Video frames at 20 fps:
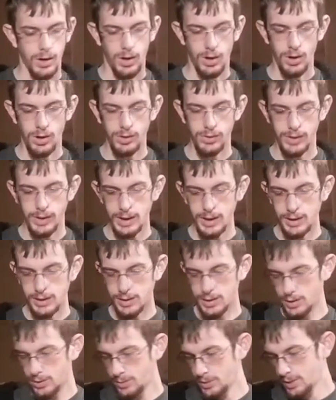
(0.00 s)

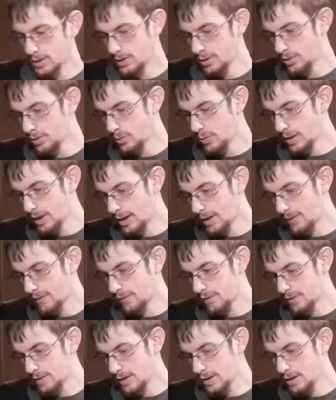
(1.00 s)
Alright, there we go. We
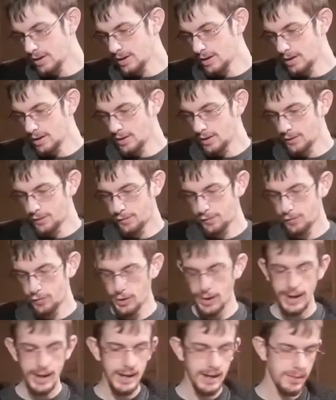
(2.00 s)
have the
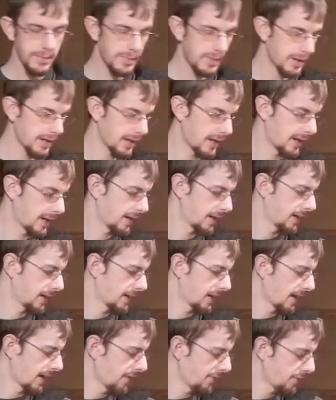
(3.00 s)
frame
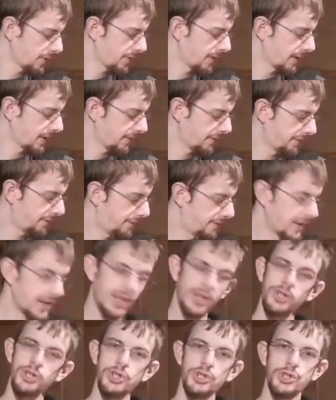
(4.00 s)
and everything
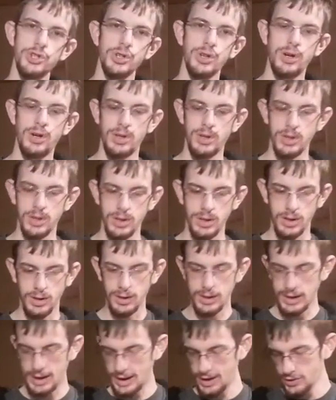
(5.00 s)
finished on the
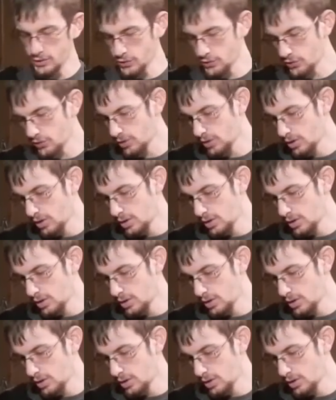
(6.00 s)
case.